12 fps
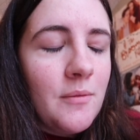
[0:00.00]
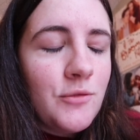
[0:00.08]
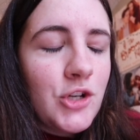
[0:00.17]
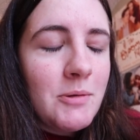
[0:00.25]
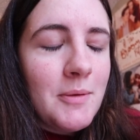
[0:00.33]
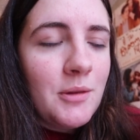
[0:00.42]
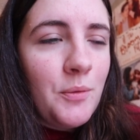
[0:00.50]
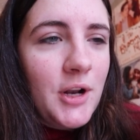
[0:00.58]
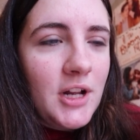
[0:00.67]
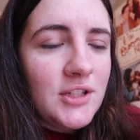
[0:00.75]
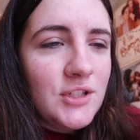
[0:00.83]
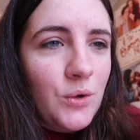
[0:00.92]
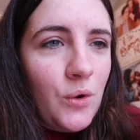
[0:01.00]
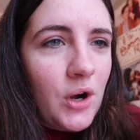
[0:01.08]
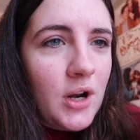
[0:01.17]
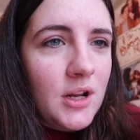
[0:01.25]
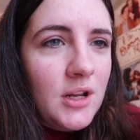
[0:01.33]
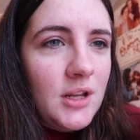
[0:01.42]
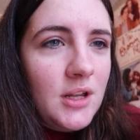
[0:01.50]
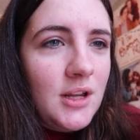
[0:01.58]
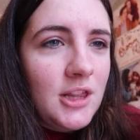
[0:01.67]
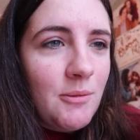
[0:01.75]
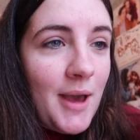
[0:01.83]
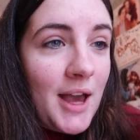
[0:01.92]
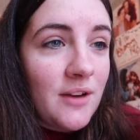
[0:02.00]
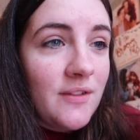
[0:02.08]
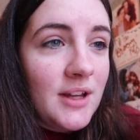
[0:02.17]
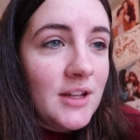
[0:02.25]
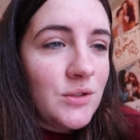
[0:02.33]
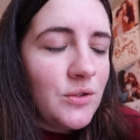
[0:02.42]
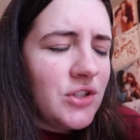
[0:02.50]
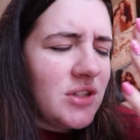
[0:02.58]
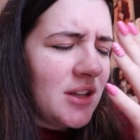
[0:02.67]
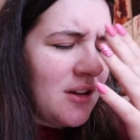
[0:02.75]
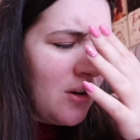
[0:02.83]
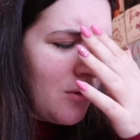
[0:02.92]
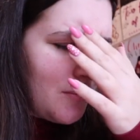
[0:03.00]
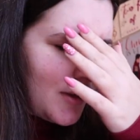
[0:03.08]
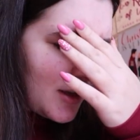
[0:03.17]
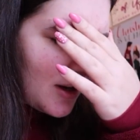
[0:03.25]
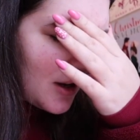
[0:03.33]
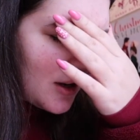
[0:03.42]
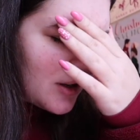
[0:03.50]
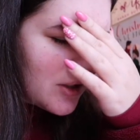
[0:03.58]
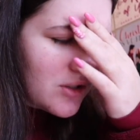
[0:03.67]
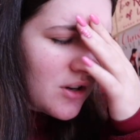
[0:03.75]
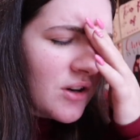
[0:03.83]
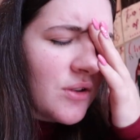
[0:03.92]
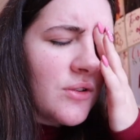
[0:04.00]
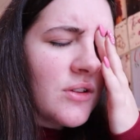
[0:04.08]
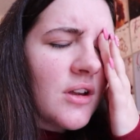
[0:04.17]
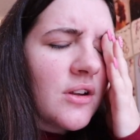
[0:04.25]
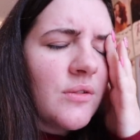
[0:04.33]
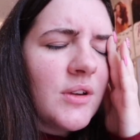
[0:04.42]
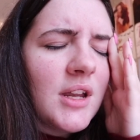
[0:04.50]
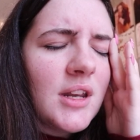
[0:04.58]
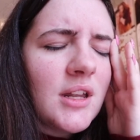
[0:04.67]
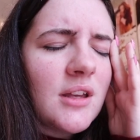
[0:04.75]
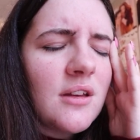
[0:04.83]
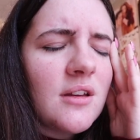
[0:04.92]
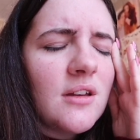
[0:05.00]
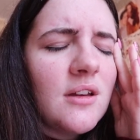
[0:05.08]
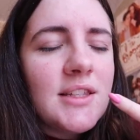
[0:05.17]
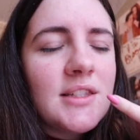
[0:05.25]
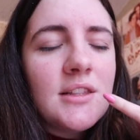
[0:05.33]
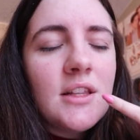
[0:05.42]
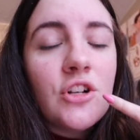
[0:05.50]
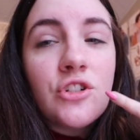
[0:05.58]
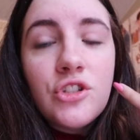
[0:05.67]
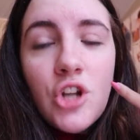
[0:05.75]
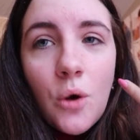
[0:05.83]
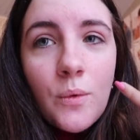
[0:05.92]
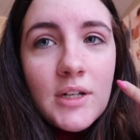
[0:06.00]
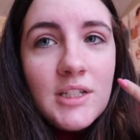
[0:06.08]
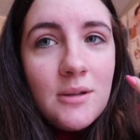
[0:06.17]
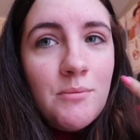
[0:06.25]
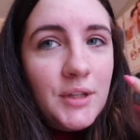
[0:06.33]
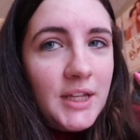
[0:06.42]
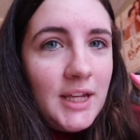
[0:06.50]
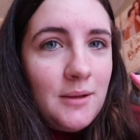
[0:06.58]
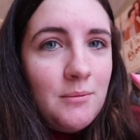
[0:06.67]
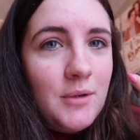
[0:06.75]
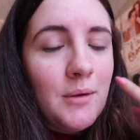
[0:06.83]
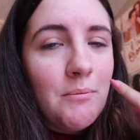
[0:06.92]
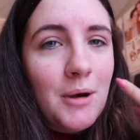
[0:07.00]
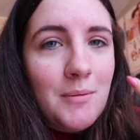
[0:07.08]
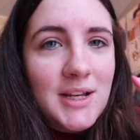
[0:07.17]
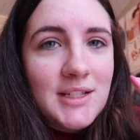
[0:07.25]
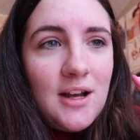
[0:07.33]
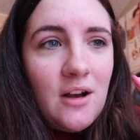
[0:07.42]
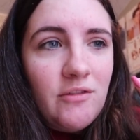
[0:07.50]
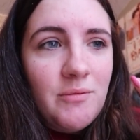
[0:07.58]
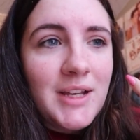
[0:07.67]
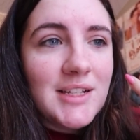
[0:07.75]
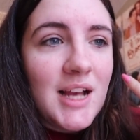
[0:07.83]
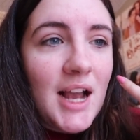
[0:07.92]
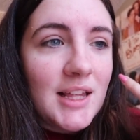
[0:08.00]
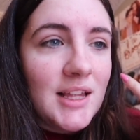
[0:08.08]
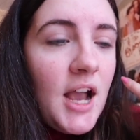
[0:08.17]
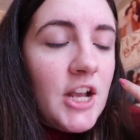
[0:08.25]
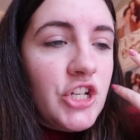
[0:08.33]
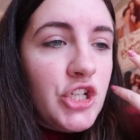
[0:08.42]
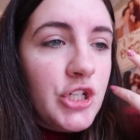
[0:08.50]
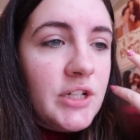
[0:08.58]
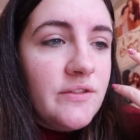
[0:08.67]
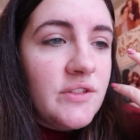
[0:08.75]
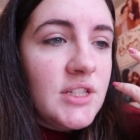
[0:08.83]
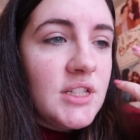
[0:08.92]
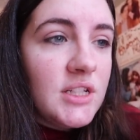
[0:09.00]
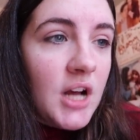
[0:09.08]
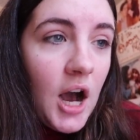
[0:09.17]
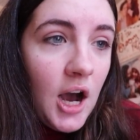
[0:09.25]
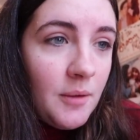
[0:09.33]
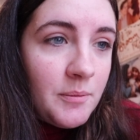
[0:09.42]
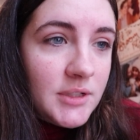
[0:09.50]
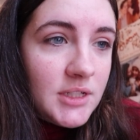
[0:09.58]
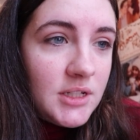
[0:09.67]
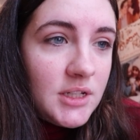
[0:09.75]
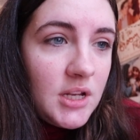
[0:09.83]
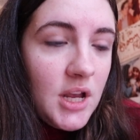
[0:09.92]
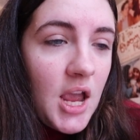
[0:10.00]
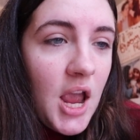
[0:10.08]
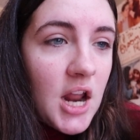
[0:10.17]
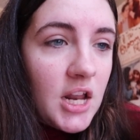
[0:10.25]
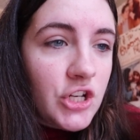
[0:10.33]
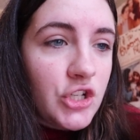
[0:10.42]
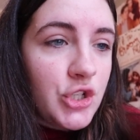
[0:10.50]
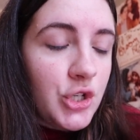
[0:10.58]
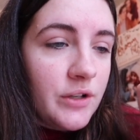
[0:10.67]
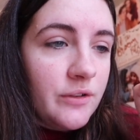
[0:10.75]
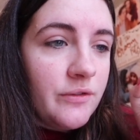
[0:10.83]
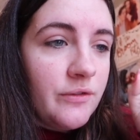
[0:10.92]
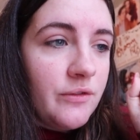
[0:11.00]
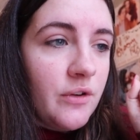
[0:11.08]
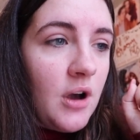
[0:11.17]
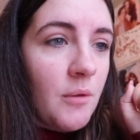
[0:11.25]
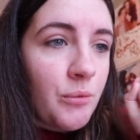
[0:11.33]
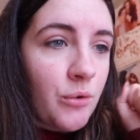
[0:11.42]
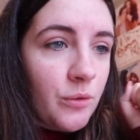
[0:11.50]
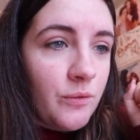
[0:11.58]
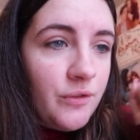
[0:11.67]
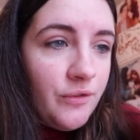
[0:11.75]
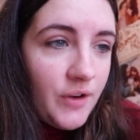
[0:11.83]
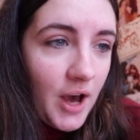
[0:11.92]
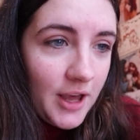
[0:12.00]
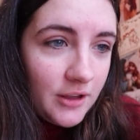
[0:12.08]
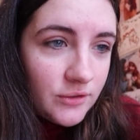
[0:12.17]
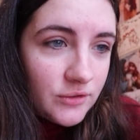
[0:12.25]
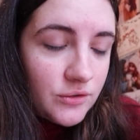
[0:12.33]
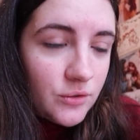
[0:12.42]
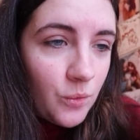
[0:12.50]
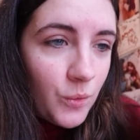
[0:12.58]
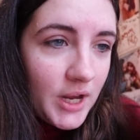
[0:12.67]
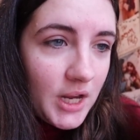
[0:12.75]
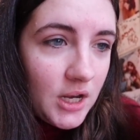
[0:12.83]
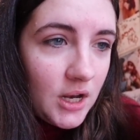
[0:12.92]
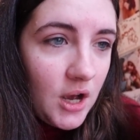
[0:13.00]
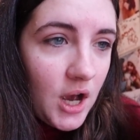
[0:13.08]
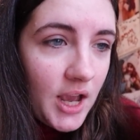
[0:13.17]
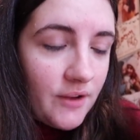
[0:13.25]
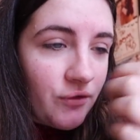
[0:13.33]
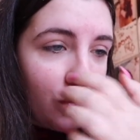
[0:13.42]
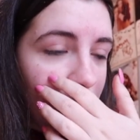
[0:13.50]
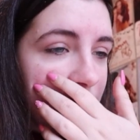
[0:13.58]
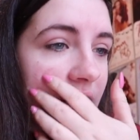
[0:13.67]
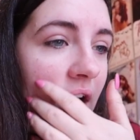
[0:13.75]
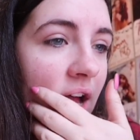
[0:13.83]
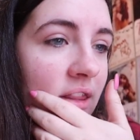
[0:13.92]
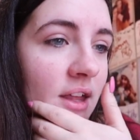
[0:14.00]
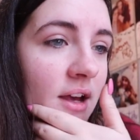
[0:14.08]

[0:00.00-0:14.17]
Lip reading: Dreaming About the Boy Next Door in the back of it. So it's just like, oh my god. Are you kidding? There's no one to blame but myself, because I should have stopped and I should have approved the files when I first got